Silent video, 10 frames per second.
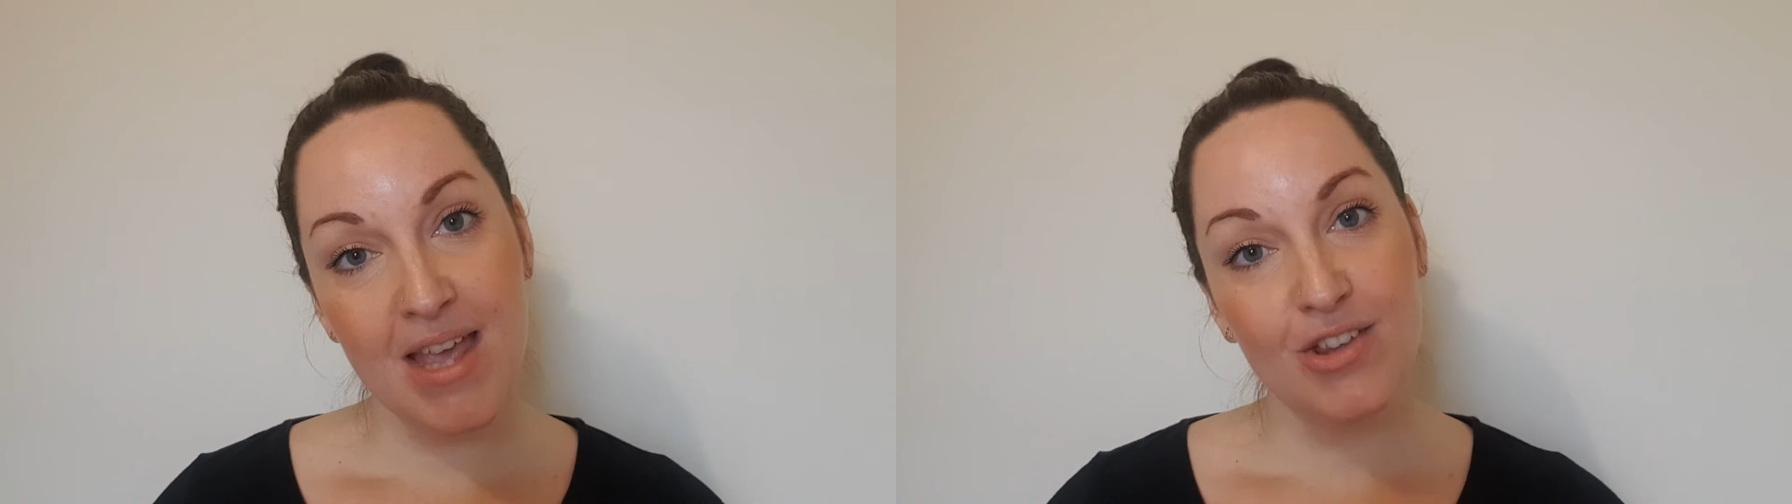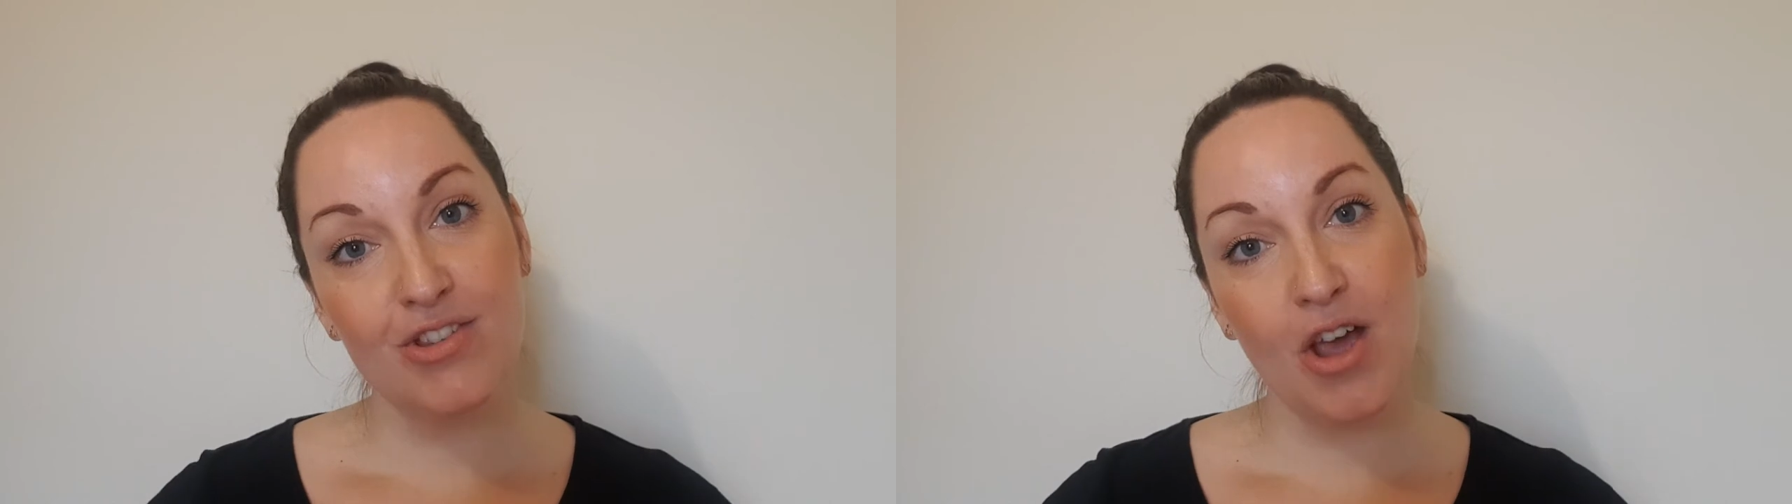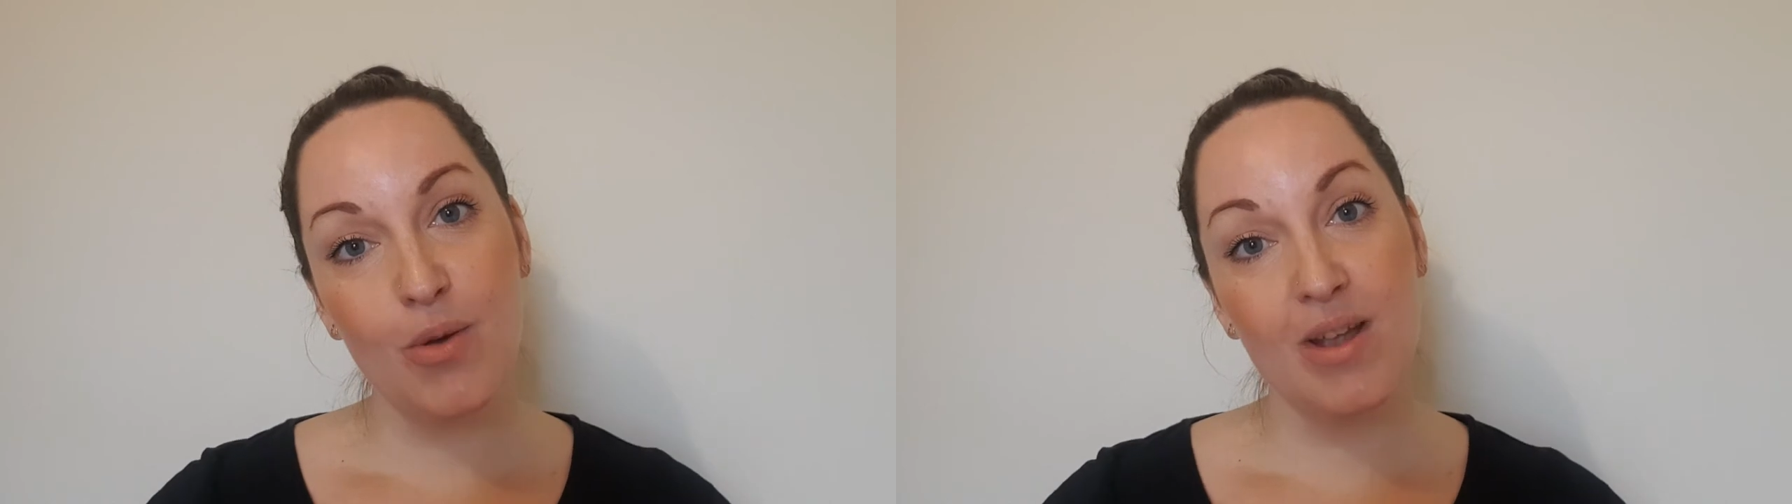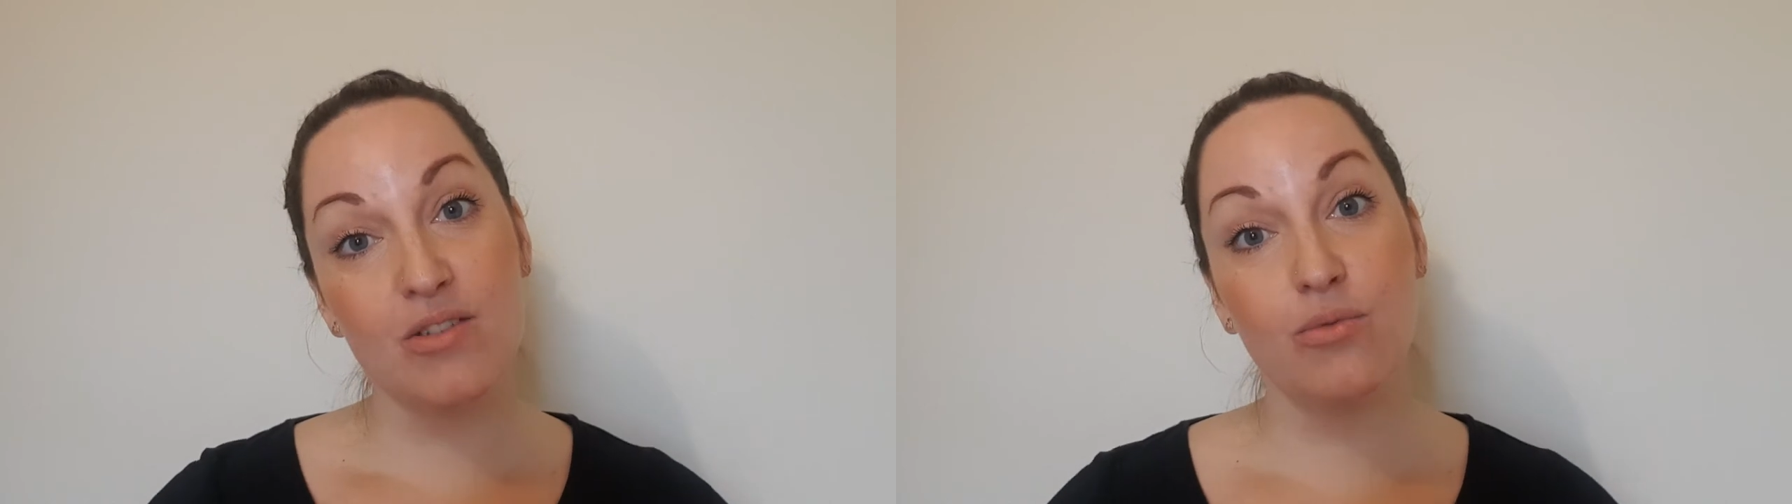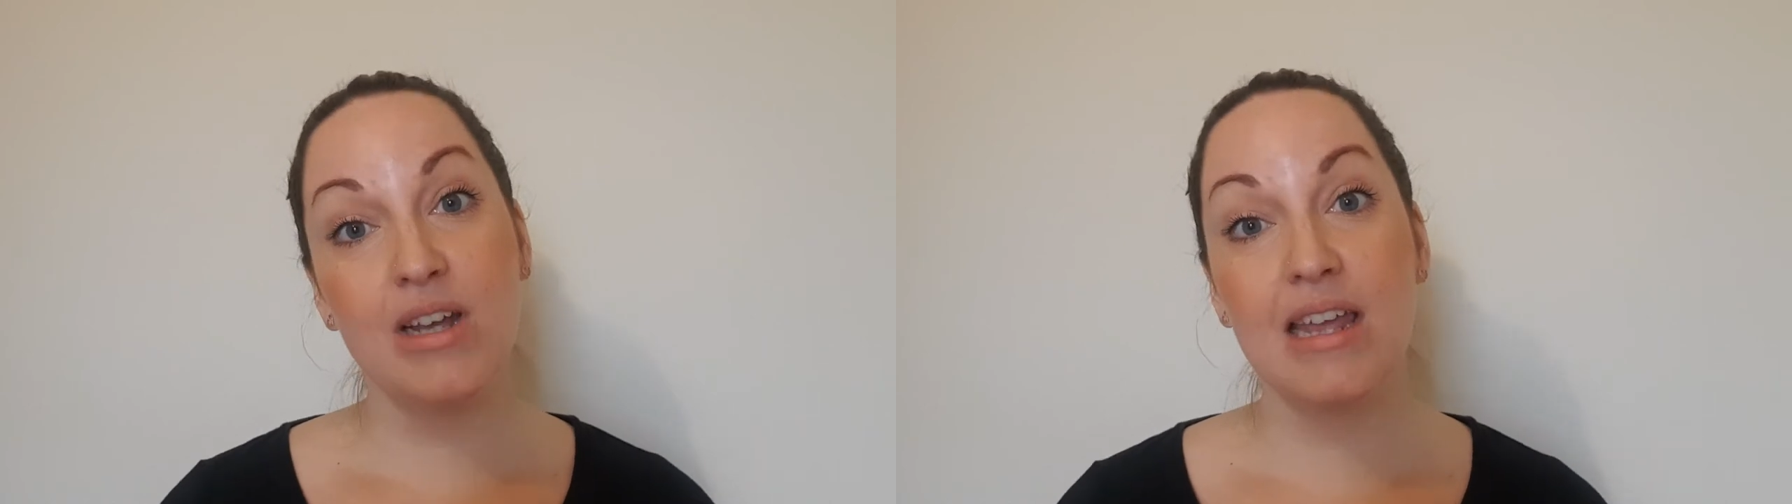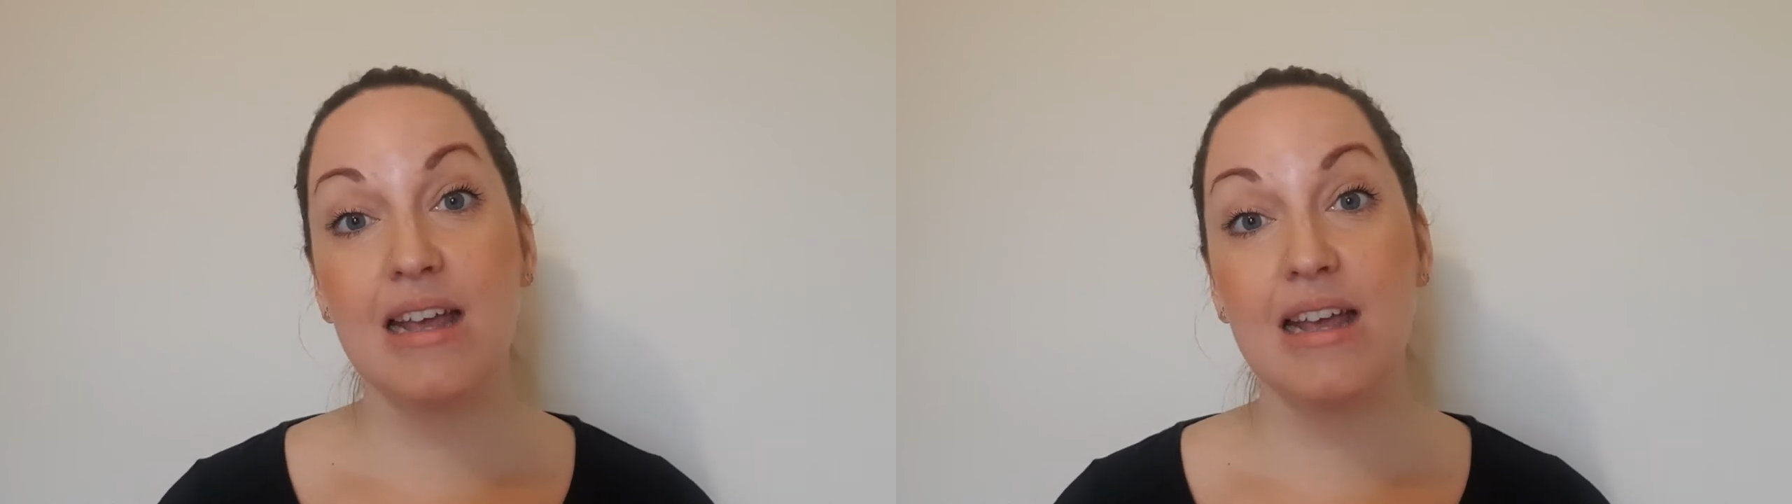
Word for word: So it's a really